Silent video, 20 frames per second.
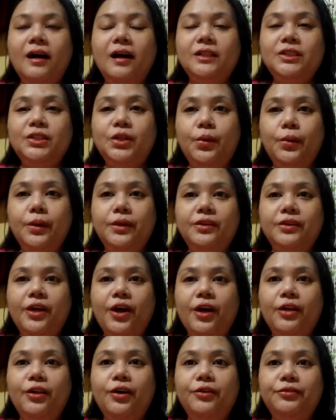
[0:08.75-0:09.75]
a show and
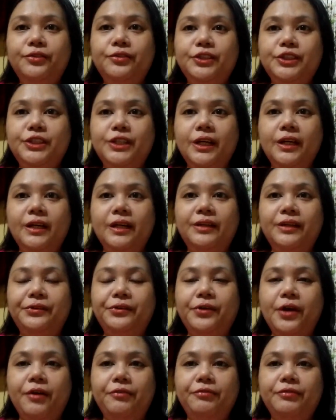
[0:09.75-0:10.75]
tell of crochet and
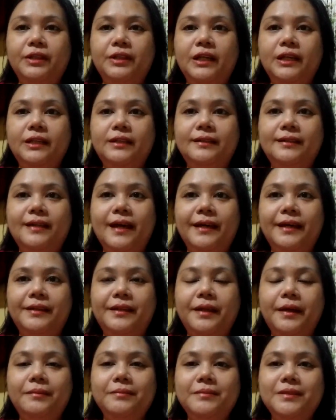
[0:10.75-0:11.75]
craft related
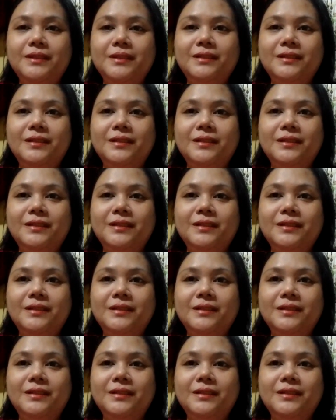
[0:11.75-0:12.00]
items.